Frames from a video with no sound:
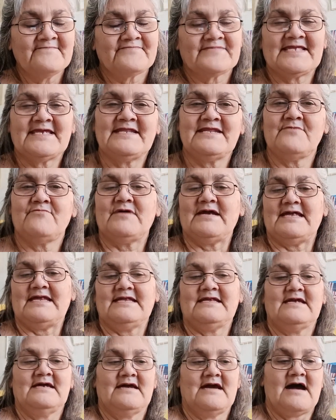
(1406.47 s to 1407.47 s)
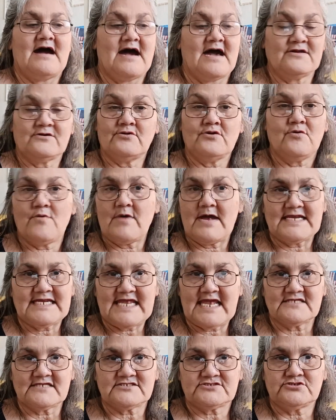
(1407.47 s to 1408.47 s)
Anyway, I don't know why
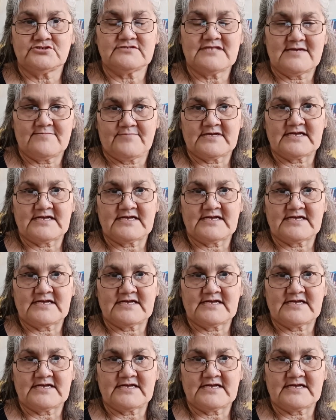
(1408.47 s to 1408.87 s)
cats do that,